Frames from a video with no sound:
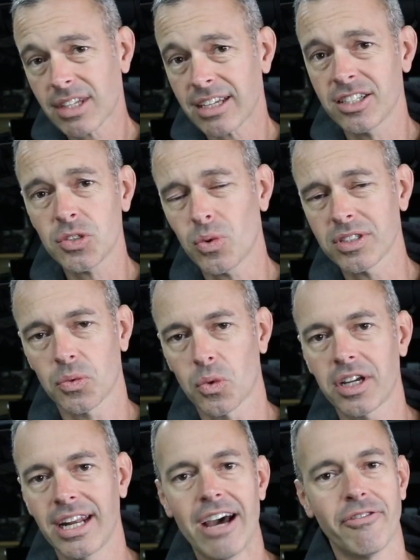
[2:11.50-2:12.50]
Just wasn't
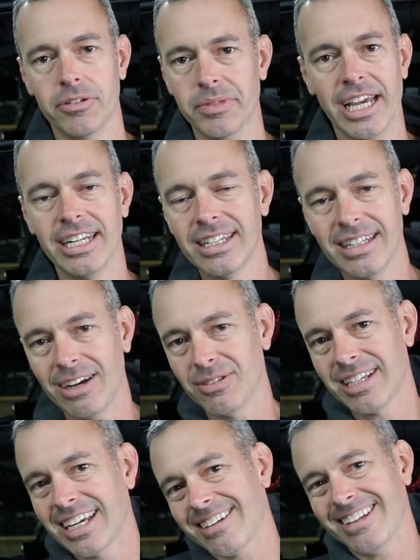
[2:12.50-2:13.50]
working out for me. I
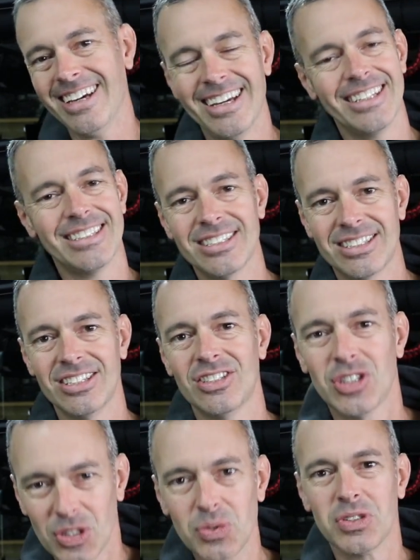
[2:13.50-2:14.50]
was like, this is
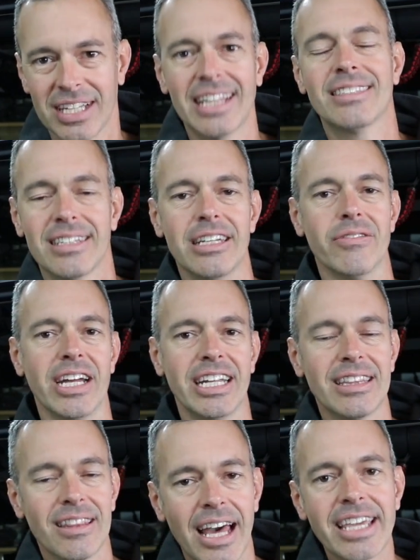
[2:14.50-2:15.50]
just too sensitive. I
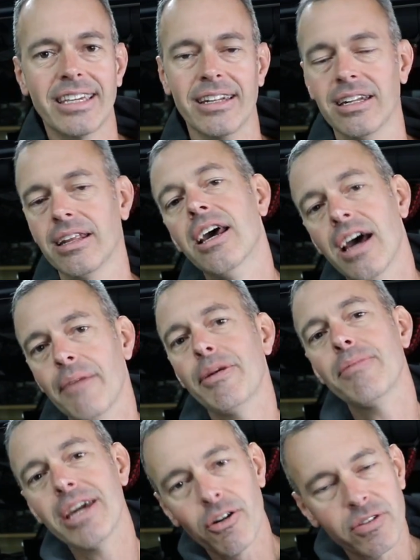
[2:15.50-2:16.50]
didn't like it. And
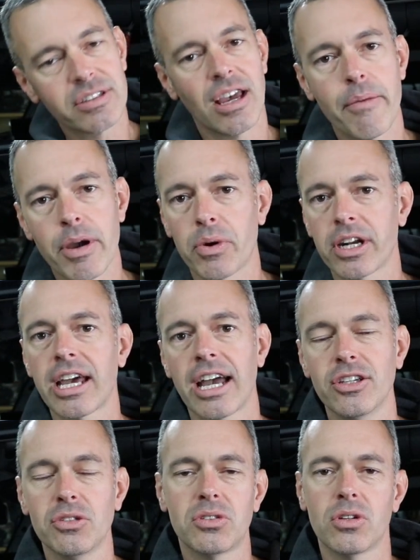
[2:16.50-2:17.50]
maybe over time I would have
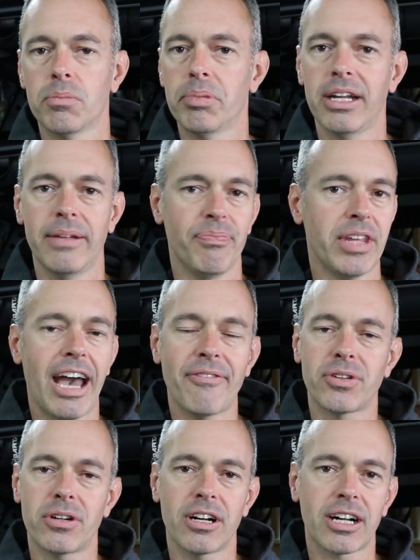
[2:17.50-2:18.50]
got used to it, but
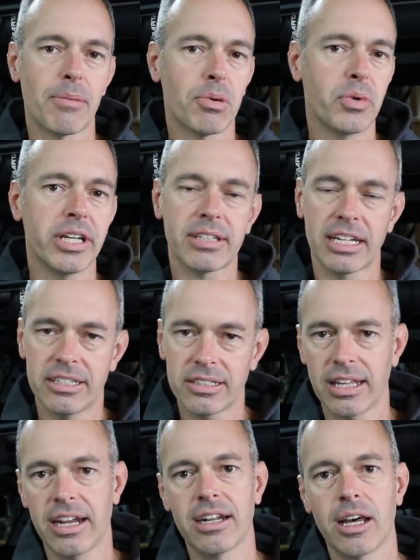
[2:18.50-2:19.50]
after a couple weeks I
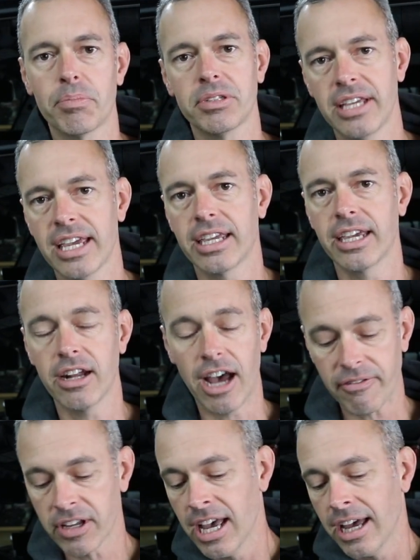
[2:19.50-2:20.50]
just ended up taking it
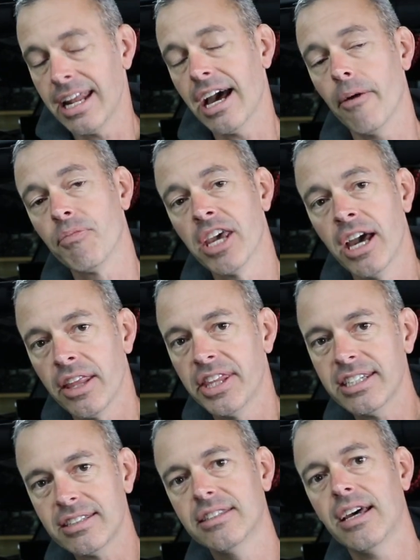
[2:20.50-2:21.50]
off. Now,
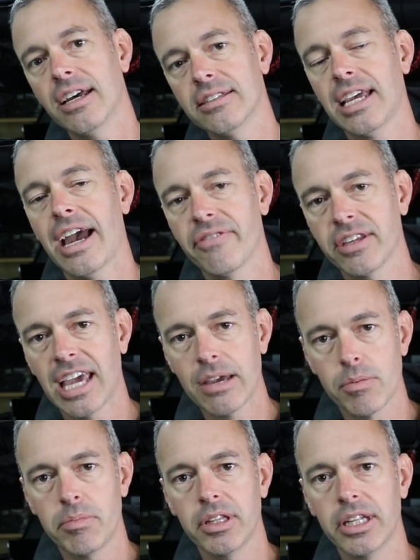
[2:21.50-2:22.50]
this does have the
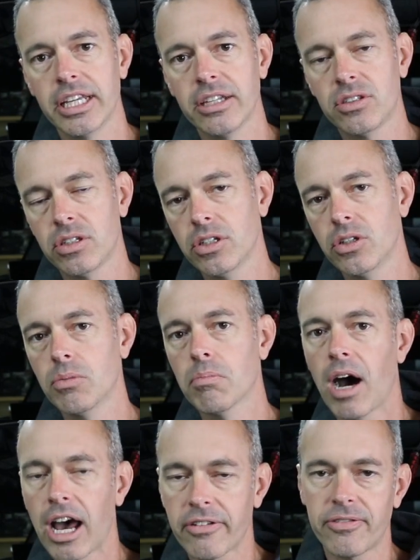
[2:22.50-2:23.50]
capability to
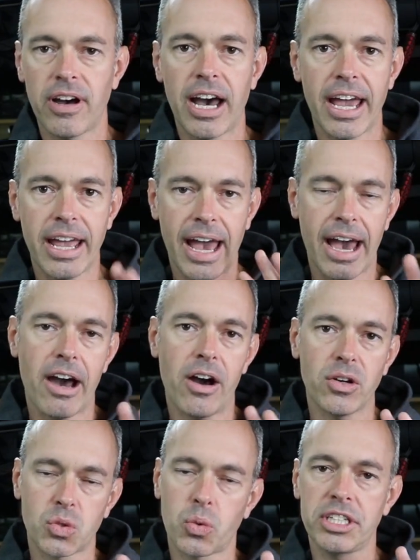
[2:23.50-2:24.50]
modify
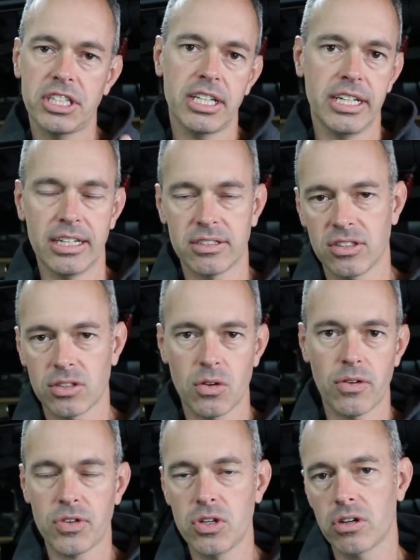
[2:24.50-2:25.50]
how twitchy it is. And
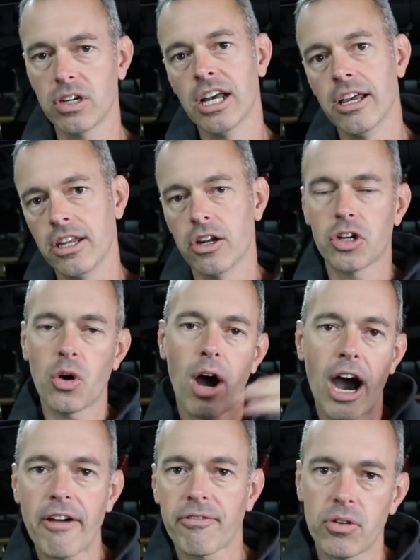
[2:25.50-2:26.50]
so if you go
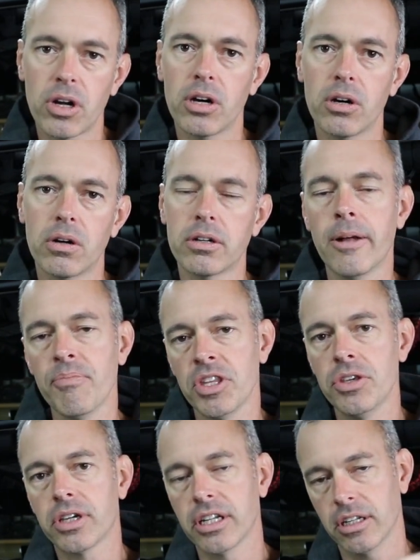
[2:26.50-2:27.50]
off-road,
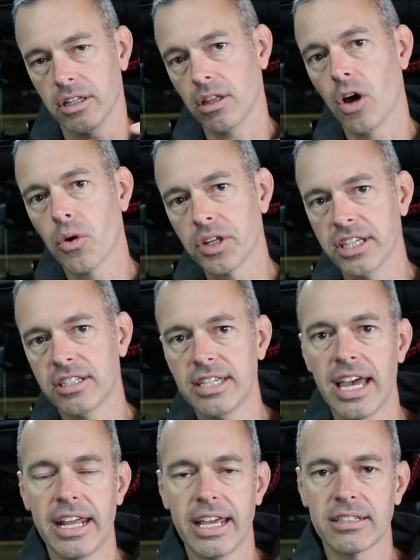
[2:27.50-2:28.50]
you can lower the
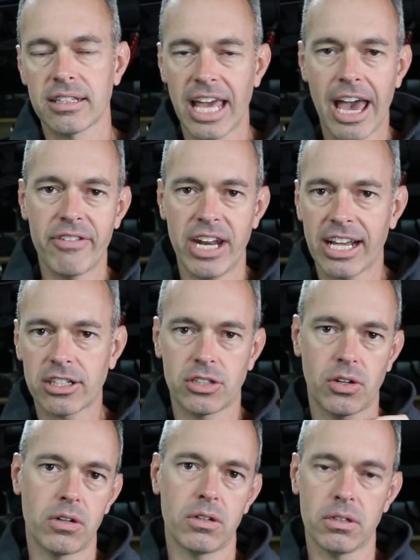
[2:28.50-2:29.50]
settings, and they have an
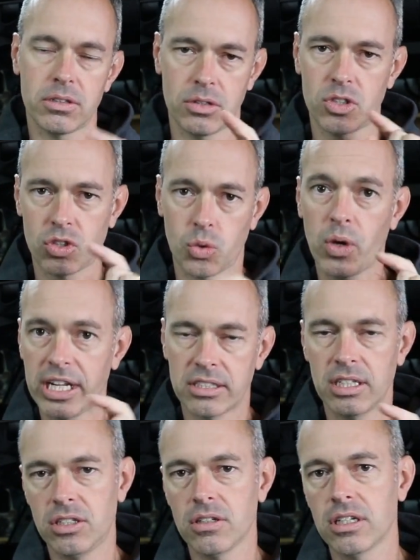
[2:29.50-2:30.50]
external switch
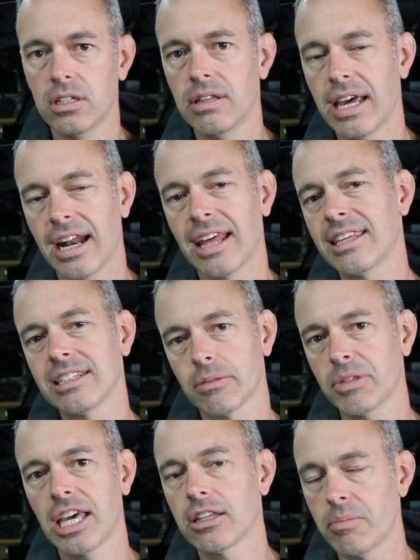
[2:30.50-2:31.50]
that you can do that. And I think
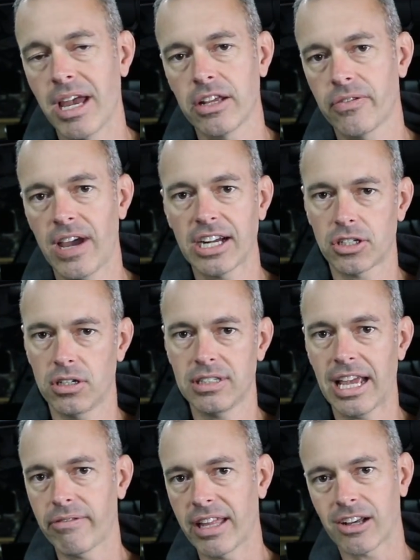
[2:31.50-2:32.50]
some of the other manufacturers
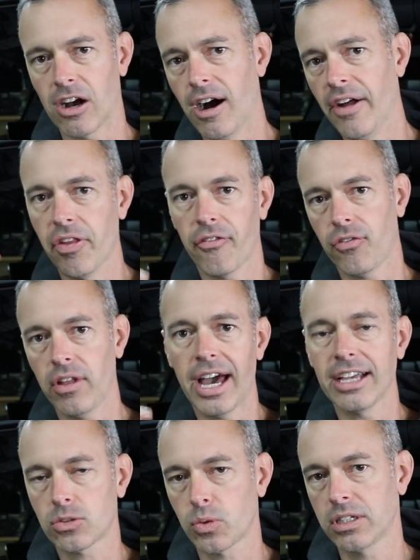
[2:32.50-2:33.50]
have like
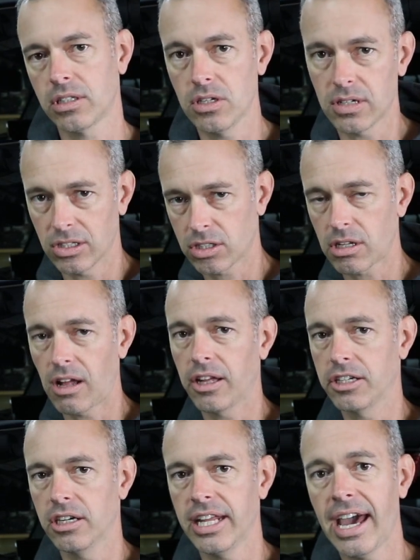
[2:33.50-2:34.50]
on-the-fly switch that you can install
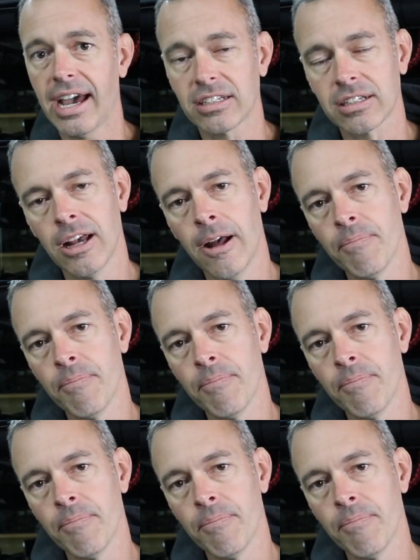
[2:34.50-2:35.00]
on your dash.